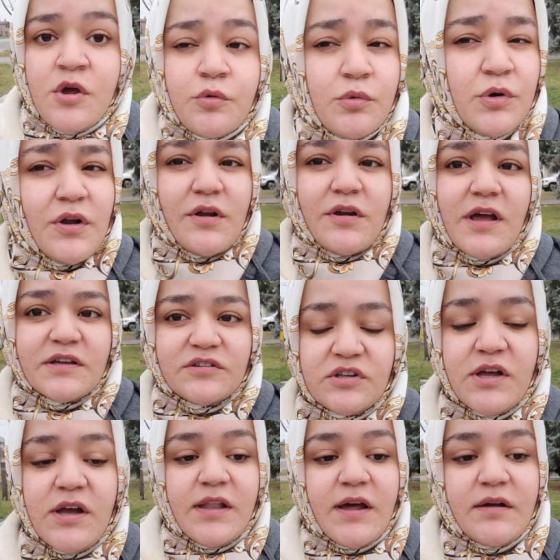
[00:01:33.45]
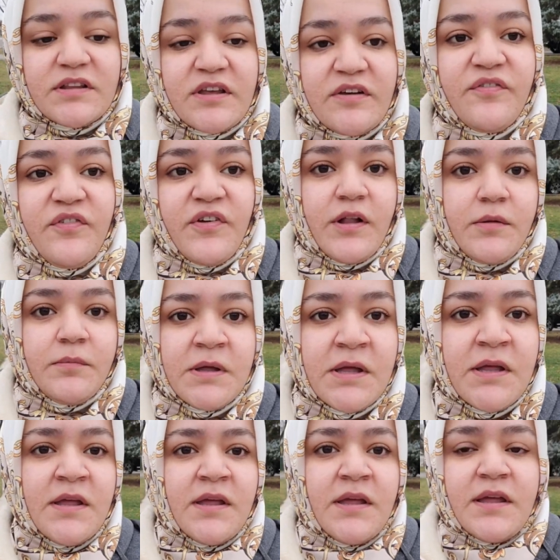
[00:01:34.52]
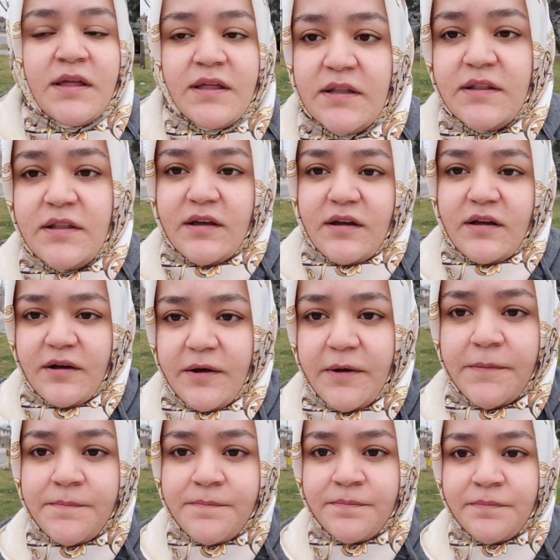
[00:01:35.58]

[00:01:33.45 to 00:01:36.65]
we're not actually allowed to film in the,